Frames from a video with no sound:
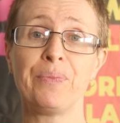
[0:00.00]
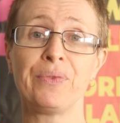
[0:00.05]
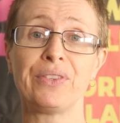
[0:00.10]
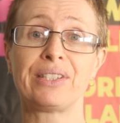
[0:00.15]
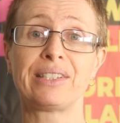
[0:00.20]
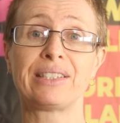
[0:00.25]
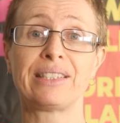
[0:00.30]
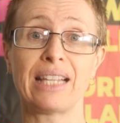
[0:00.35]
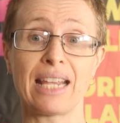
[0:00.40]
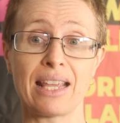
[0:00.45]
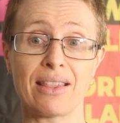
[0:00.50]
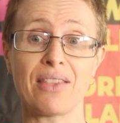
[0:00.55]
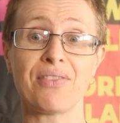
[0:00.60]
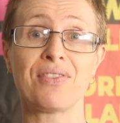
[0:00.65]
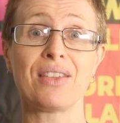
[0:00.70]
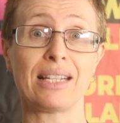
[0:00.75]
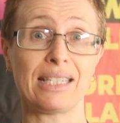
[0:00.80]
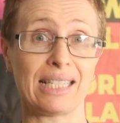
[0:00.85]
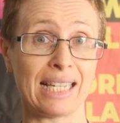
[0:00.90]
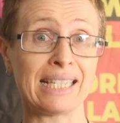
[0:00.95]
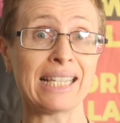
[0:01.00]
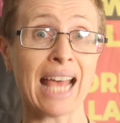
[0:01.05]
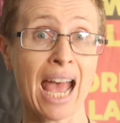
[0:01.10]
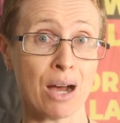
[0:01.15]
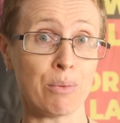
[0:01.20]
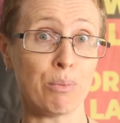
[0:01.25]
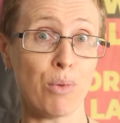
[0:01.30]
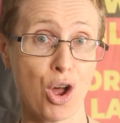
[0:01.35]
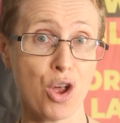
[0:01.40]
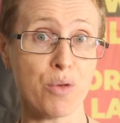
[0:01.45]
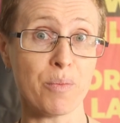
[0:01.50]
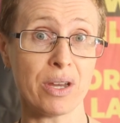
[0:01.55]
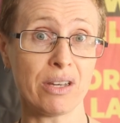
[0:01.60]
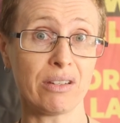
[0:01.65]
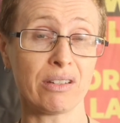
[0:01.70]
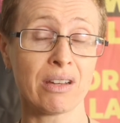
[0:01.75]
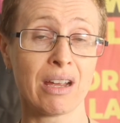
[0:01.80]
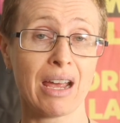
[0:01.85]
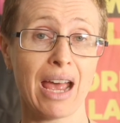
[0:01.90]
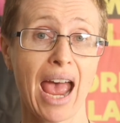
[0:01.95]
see that this is our
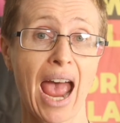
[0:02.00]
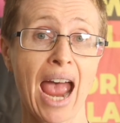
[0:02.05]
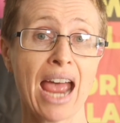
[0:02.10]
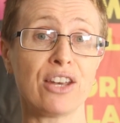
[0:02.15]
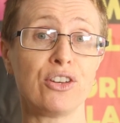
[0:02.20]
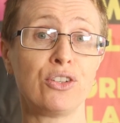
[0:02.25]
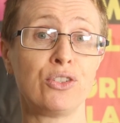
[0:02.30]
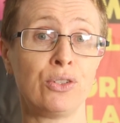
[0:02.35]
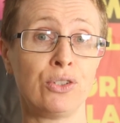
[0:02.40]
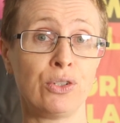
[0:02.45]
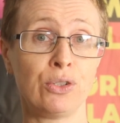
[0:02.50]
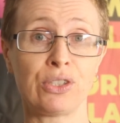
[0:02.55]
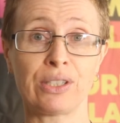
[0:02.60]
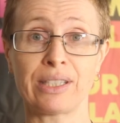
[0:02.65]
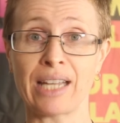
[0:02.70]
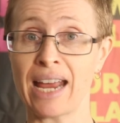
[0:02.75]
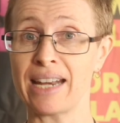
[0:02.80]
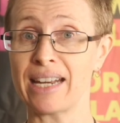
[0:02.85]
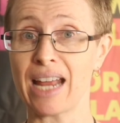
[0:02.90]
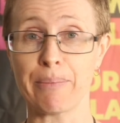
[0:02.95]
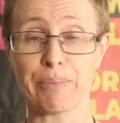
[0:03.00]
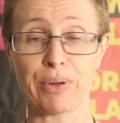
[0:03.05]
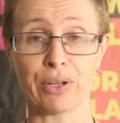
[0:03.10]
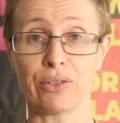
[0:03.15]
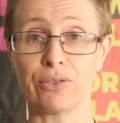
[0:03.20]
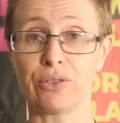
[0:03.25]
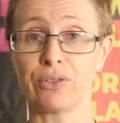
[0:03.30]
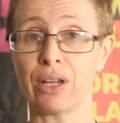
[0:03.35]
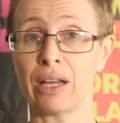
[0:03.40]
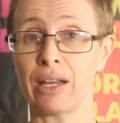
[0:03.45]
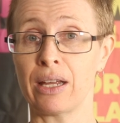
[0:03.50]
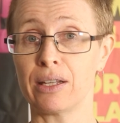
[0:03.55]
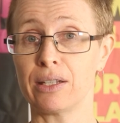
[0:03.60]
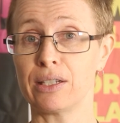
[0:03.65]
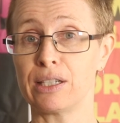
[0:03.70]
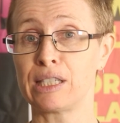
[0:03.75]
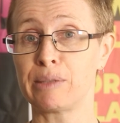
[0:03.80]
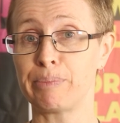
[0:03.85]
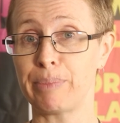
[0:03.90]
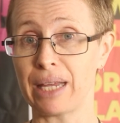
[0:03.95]
moment and stand up and
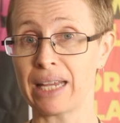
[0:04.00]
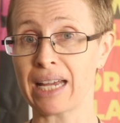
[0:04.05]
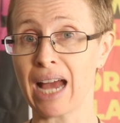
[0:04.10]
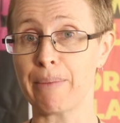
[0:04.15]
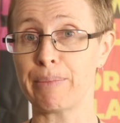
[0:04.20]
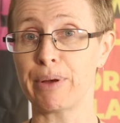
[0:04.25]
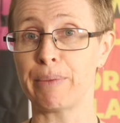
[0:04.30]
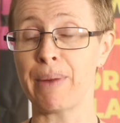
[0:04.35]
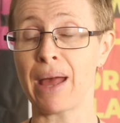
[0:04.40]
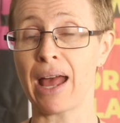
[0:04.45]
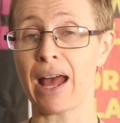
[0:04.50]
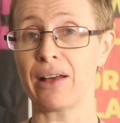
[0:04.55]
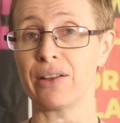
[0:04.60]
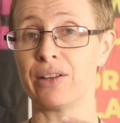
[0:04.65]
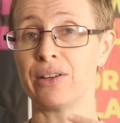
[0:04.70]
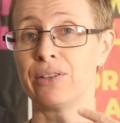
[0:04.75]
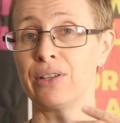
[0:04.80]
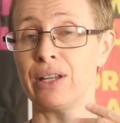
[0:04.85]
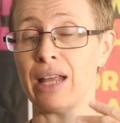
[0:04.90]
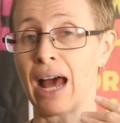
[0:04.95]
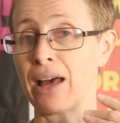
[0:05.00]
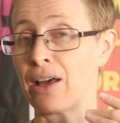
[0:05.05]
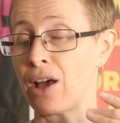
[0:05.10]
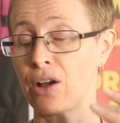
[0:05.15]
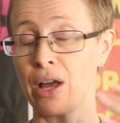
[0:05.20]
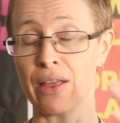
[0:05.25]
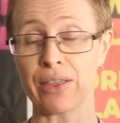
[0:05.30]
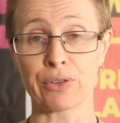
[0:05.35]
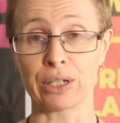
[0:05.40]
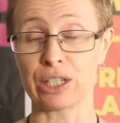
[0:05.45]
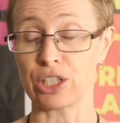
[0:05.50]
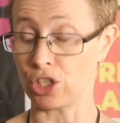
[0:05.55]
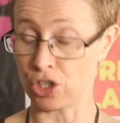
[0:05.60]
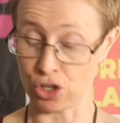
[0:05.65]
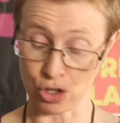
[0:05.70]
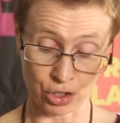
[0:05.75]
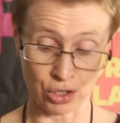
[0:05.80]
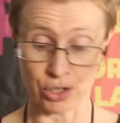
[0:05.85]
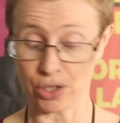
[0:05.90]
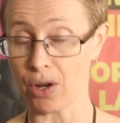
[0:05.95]
uh, speak up about uh, other
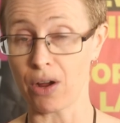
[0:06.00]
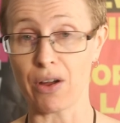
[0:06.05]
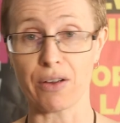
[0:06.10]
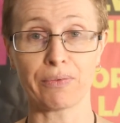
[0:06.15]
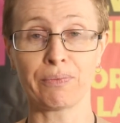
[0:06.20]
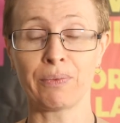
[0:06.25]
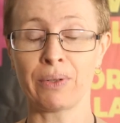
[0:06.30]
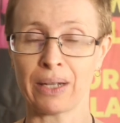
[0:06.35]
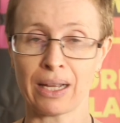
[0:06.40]
institutions. Oh,